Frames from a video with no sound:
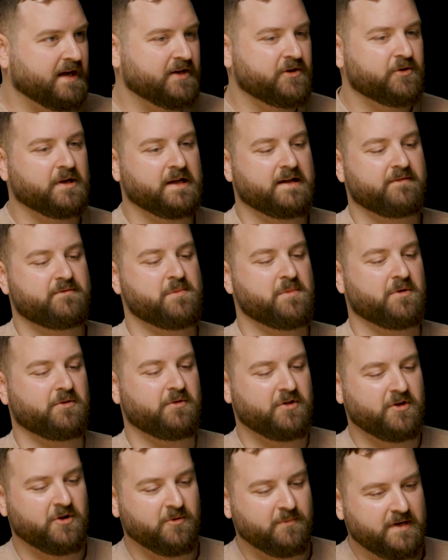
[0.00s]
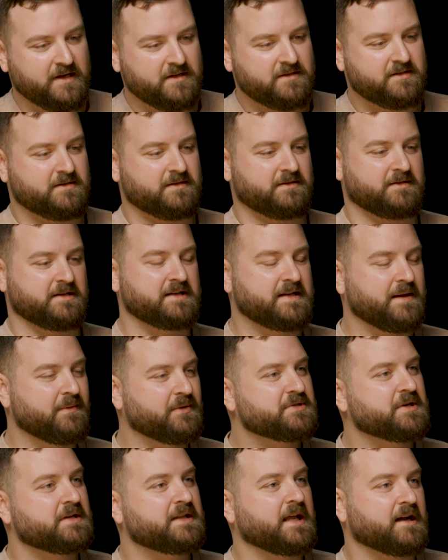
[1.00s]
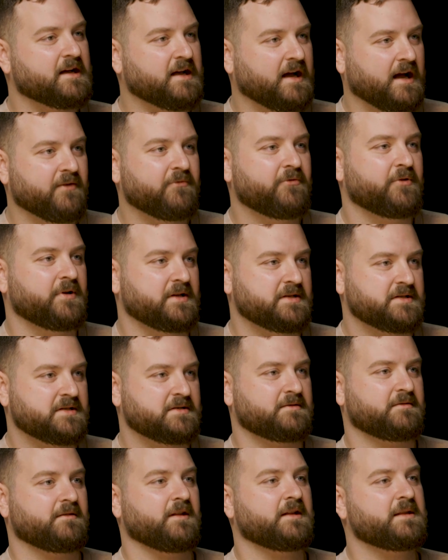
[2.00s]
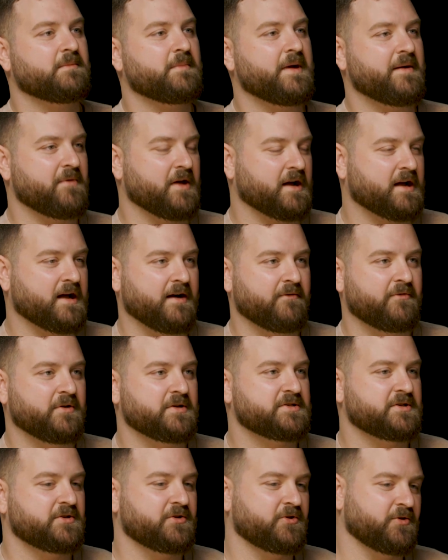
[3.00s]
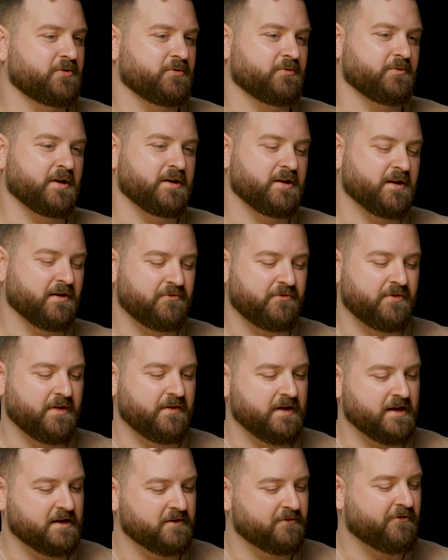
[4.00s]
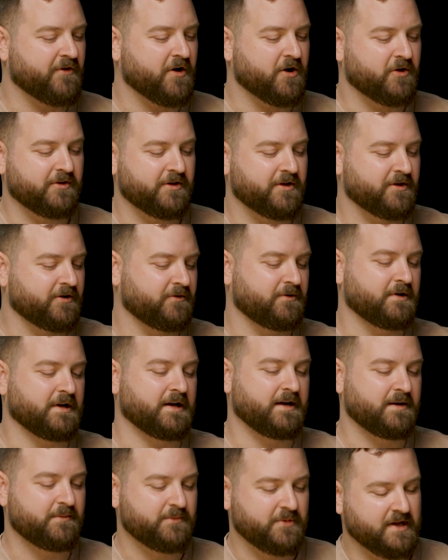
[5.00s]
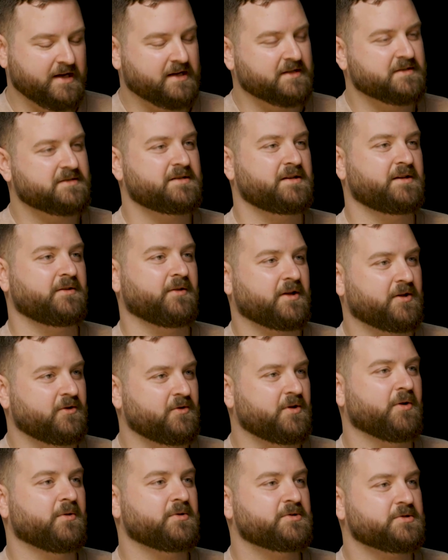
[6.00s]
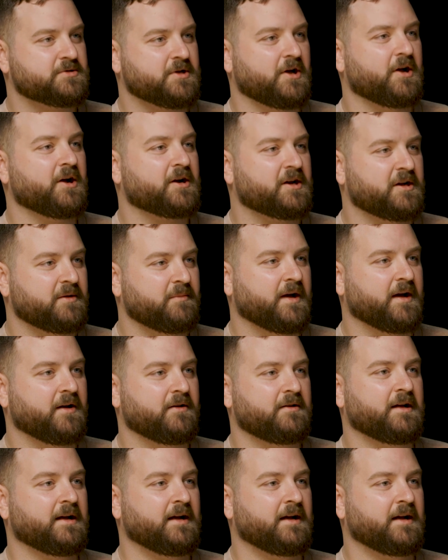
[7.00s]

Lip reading: And you can give them a little bit to demonstrate that confidence. Let them have that confidence in you enough that they can follow, but they can see what you're talking about.